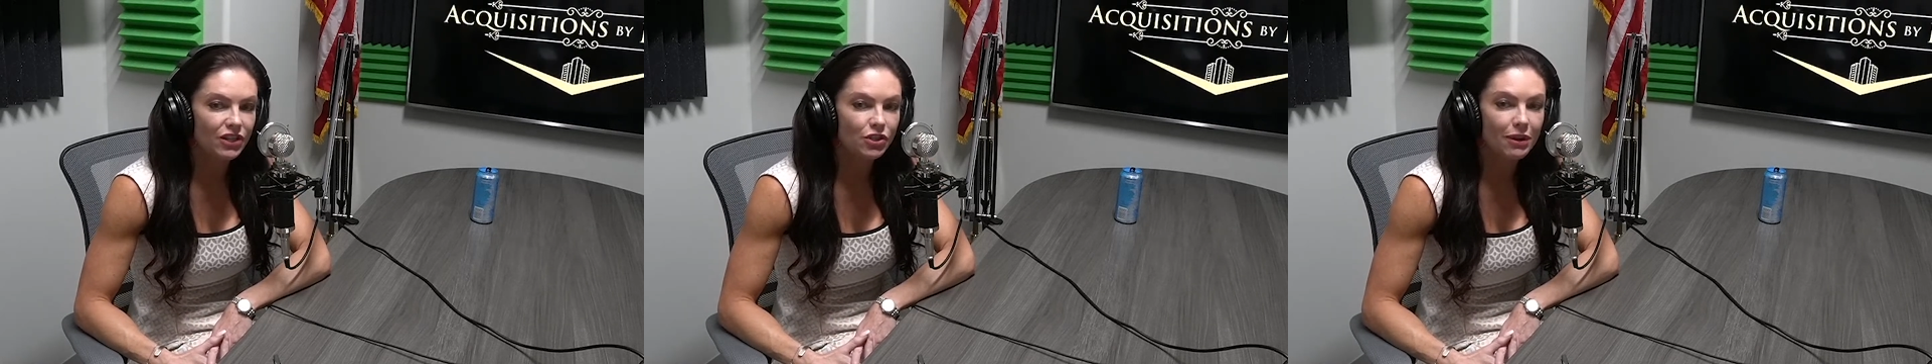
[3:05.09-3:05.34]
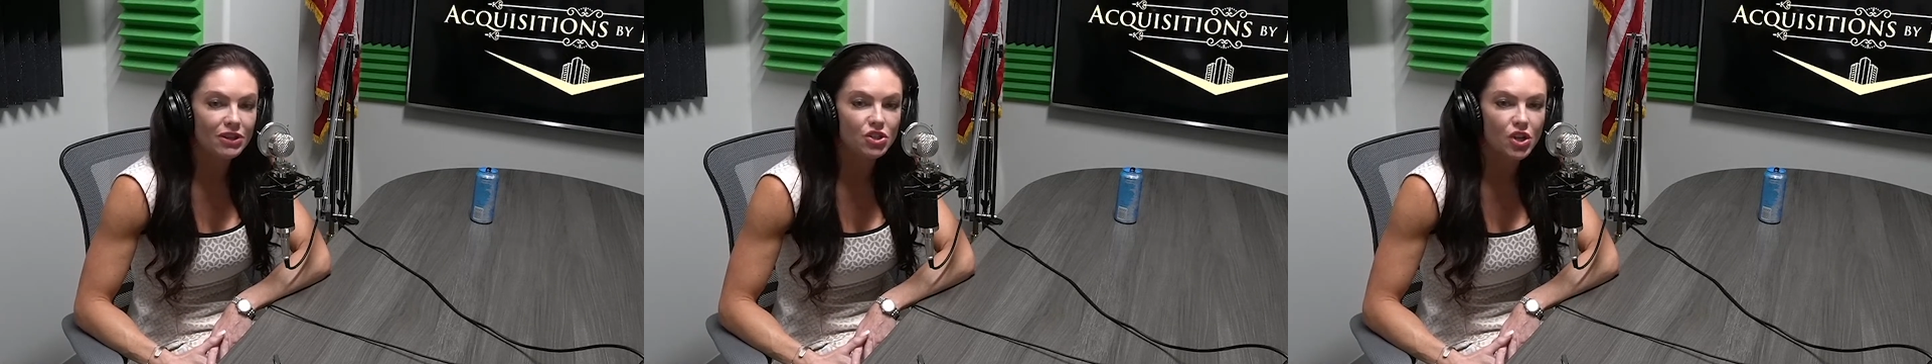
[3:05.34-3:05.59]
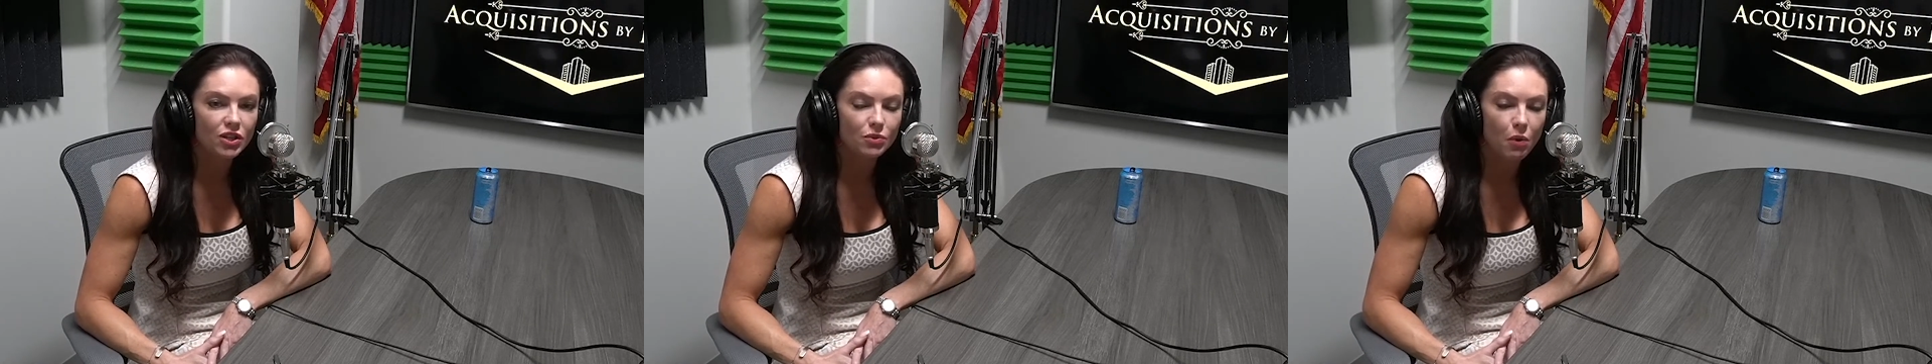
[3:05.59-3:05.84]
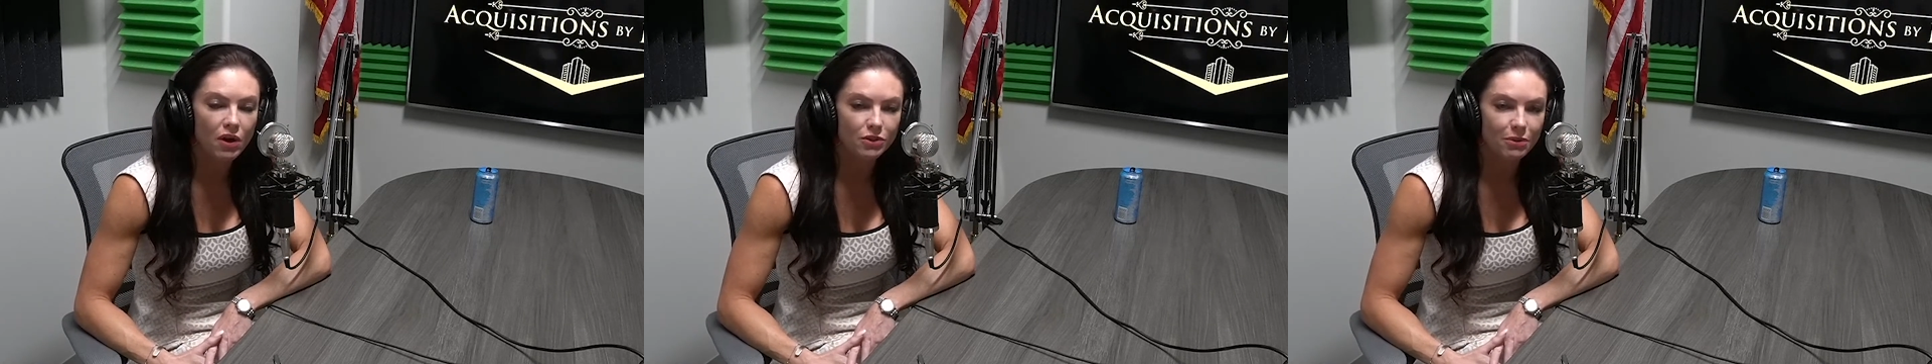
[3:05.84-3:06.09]
So I just
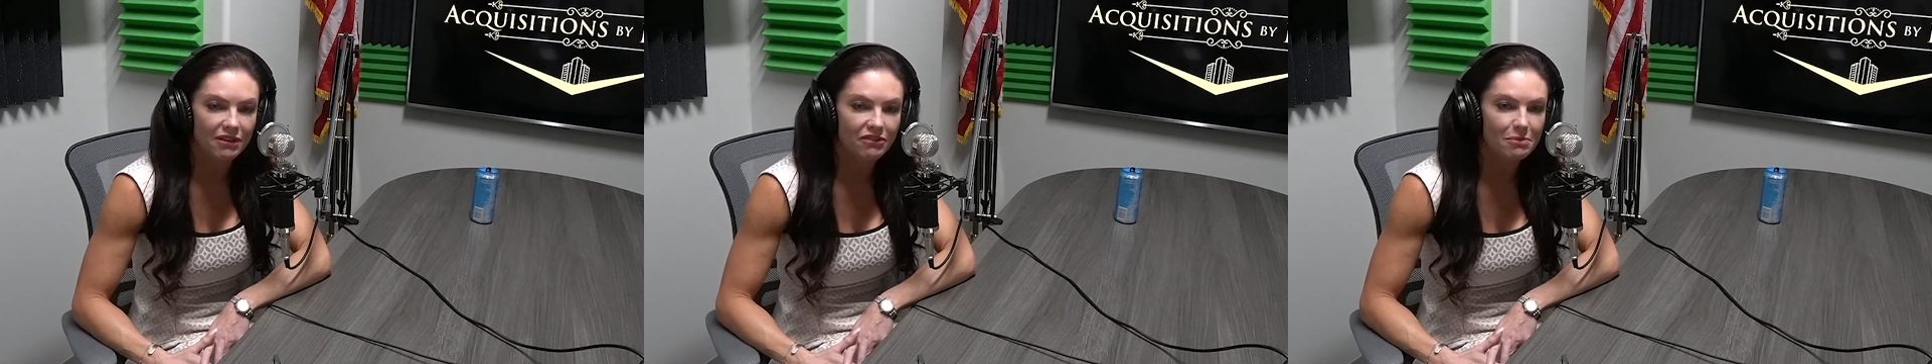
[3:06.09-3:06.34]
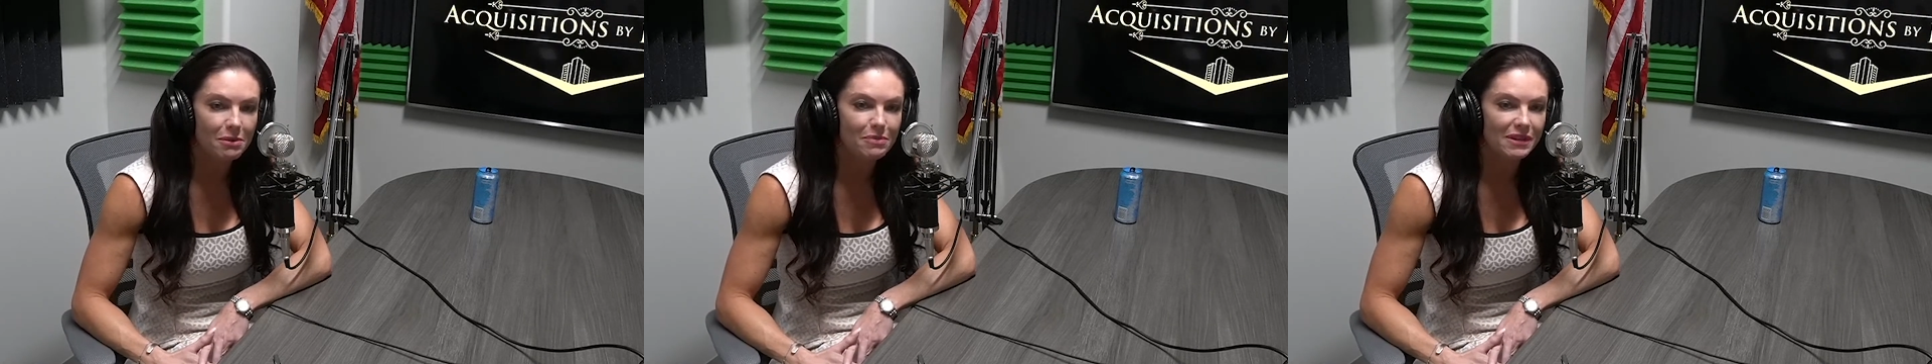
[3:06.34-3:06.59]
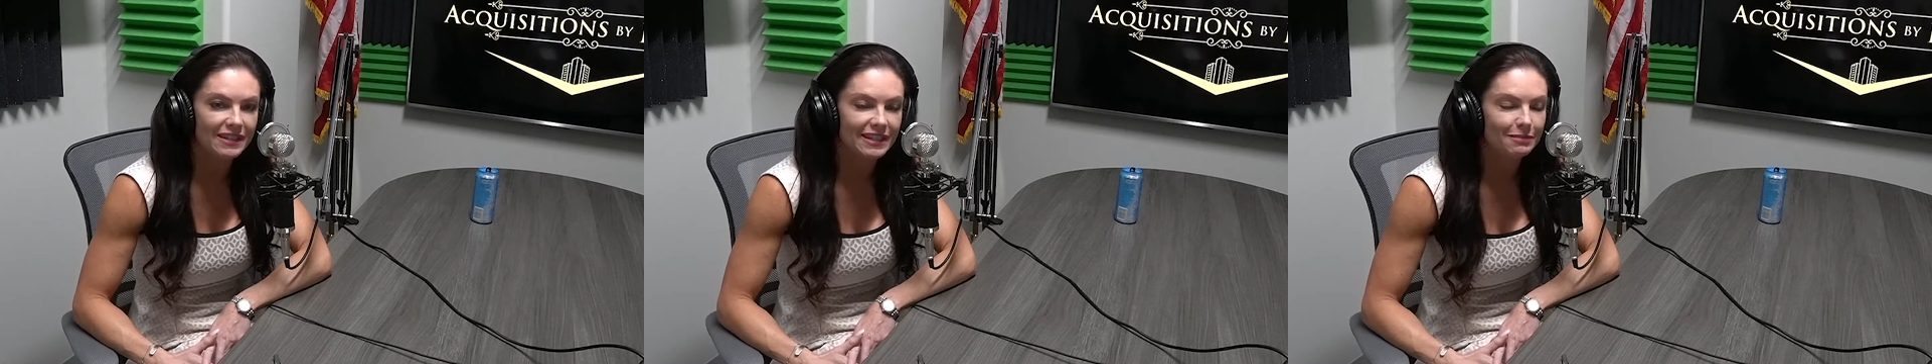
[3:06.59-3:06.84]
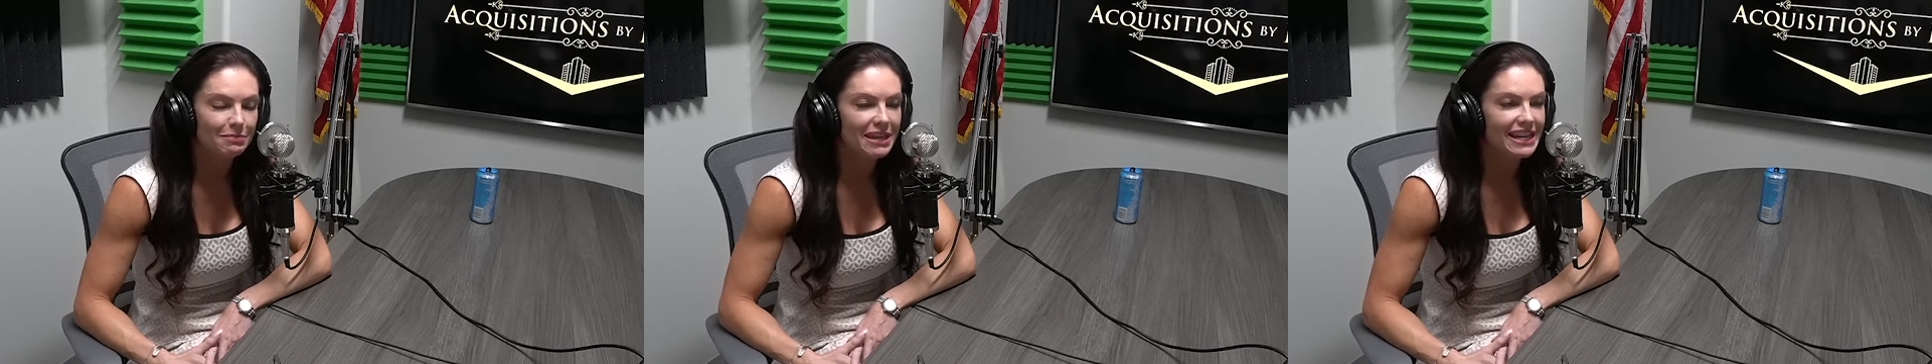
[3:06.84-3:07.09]
walked away from a
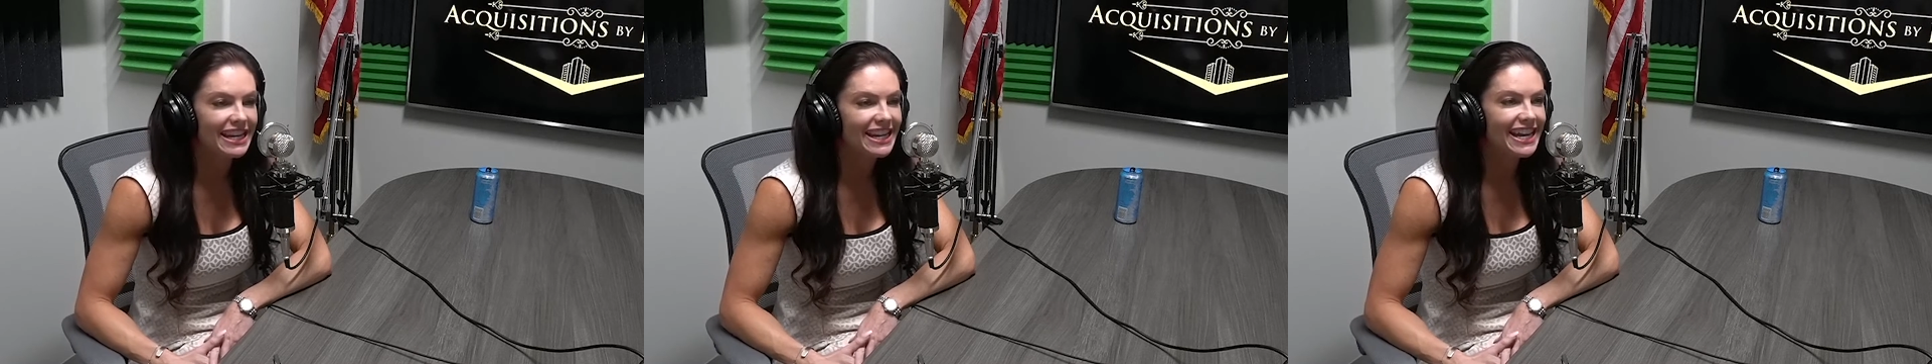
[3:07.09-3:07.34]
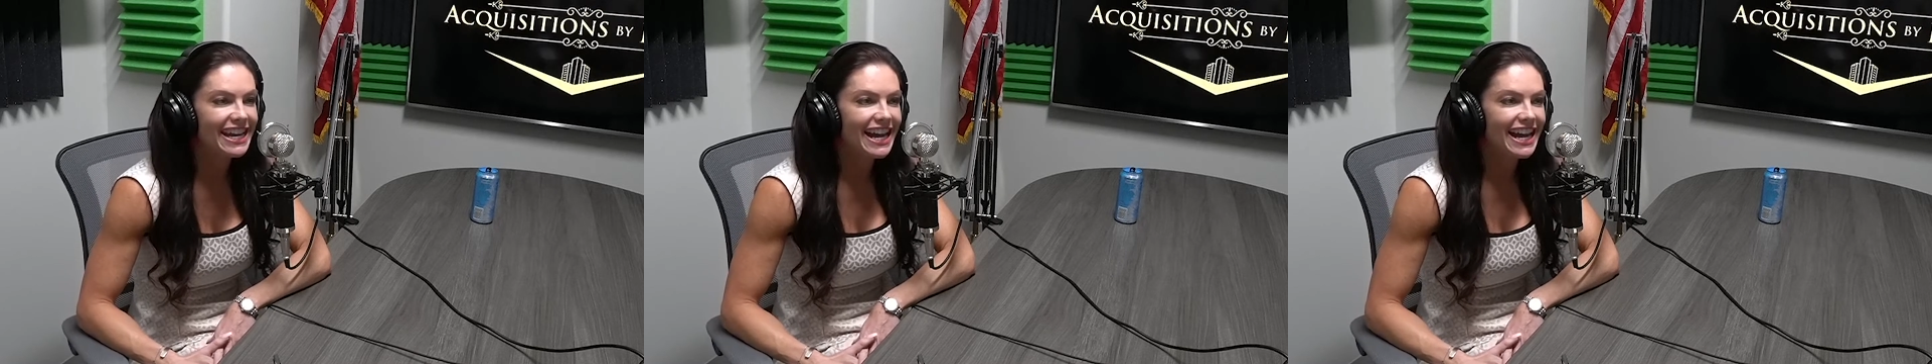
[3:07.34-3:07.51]
business meeting.